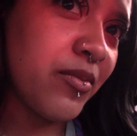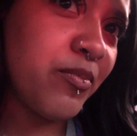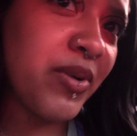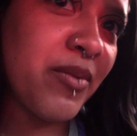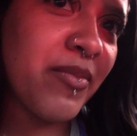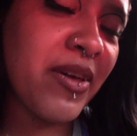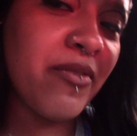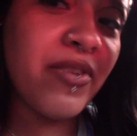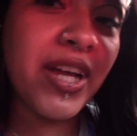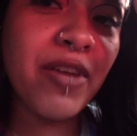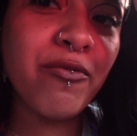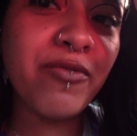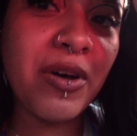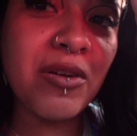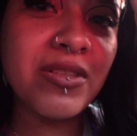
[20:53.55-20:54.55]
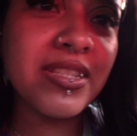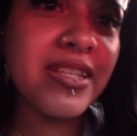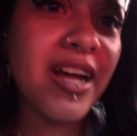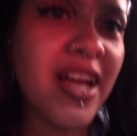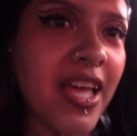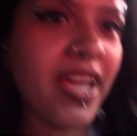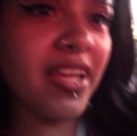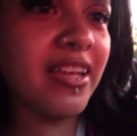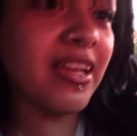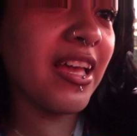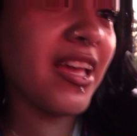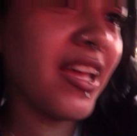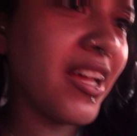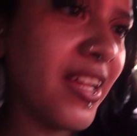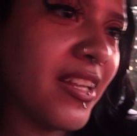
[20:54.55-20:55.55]
But my fucking phone's dying
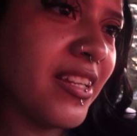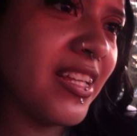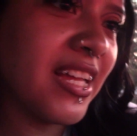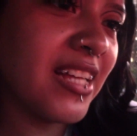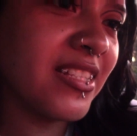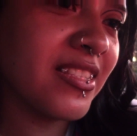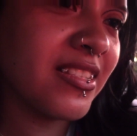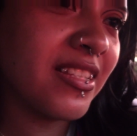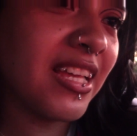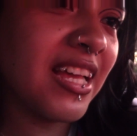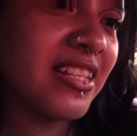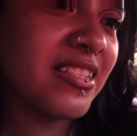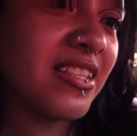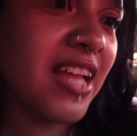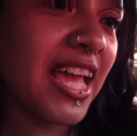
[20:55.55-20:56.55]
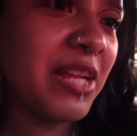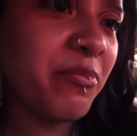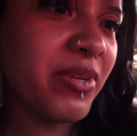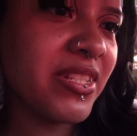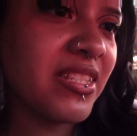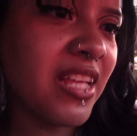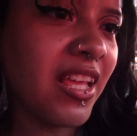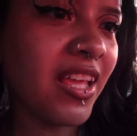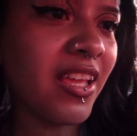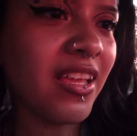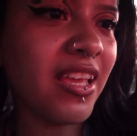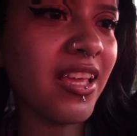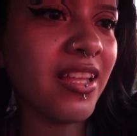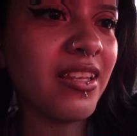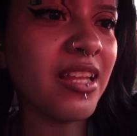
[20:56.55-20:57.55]
and it has it has 9%
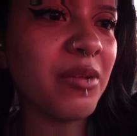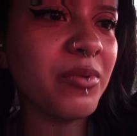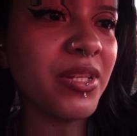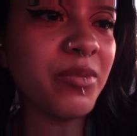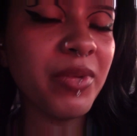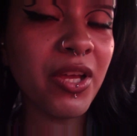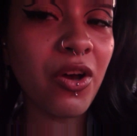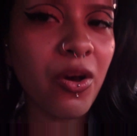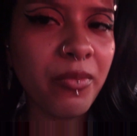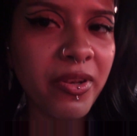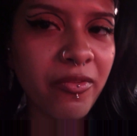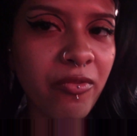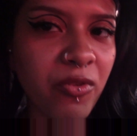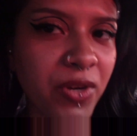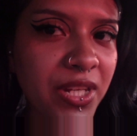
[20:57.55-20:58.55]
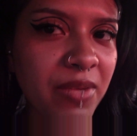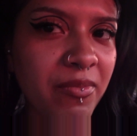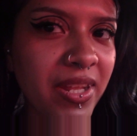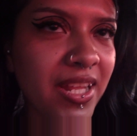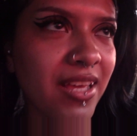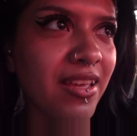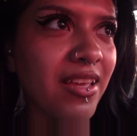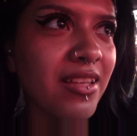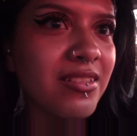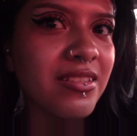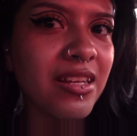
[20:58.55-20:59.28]
and I'm gonna be home in 40 minutes.